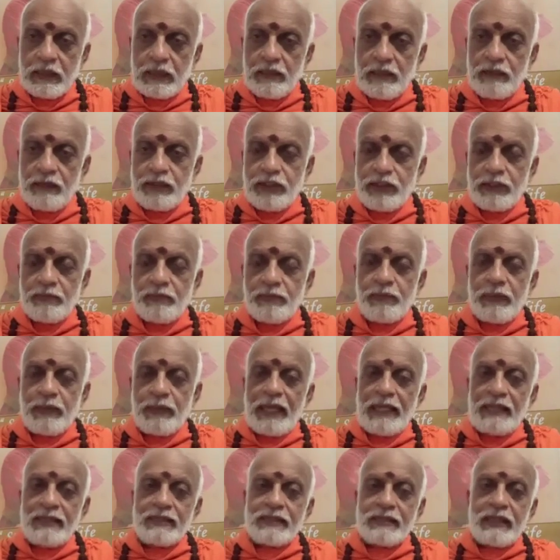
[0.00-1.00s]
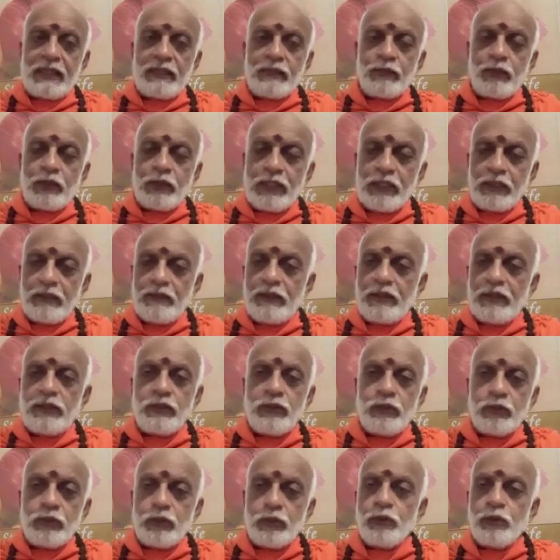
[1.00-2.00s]
which implies that whatever
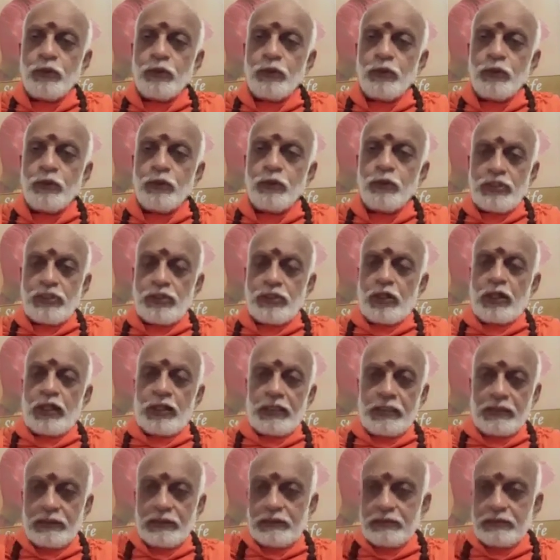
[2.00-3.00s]
you do, you enjoy.